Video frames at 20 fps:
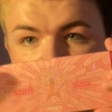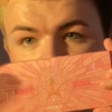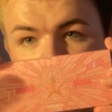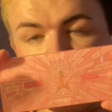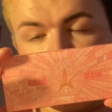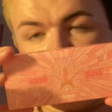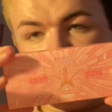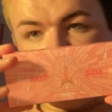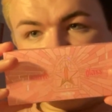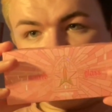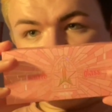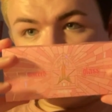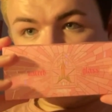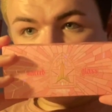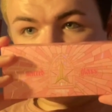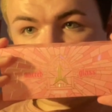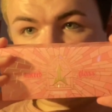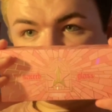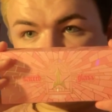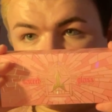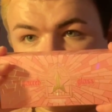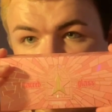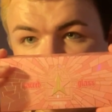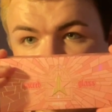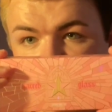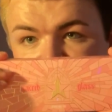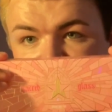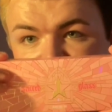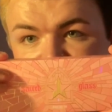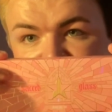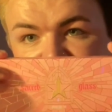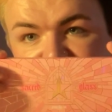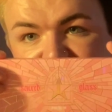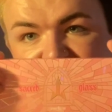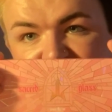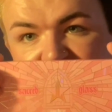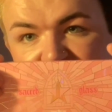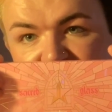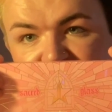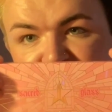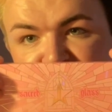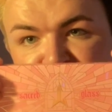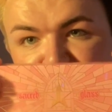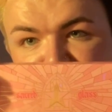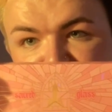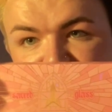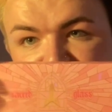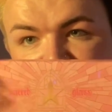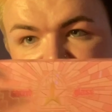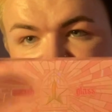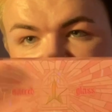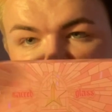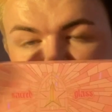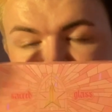We also got the Sacred